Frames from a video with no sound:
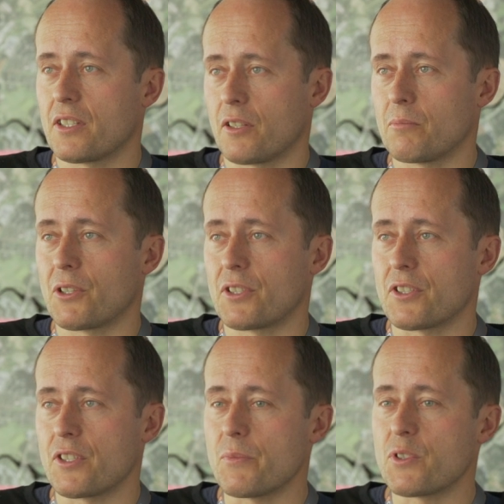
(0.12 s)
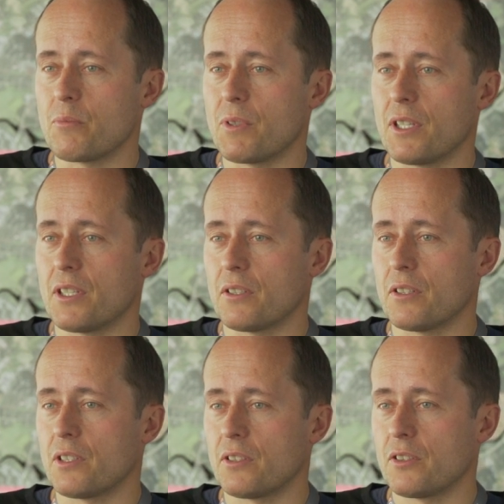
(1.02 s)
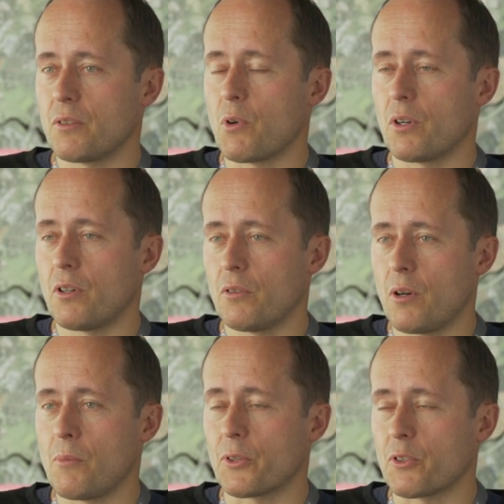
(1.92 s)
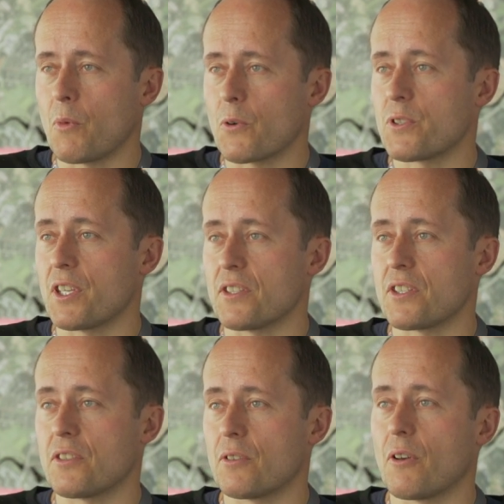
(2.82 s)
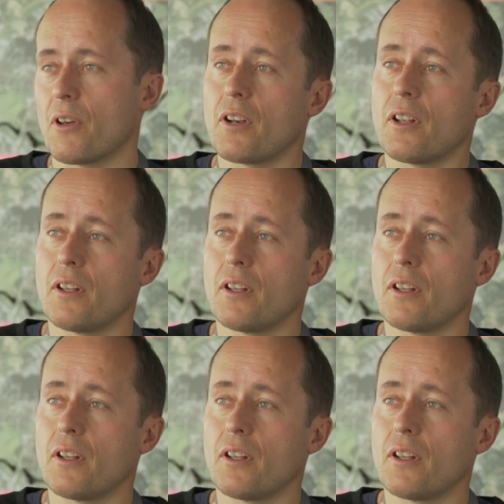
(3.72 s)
Cadmatic seems to be among the most easy to learn.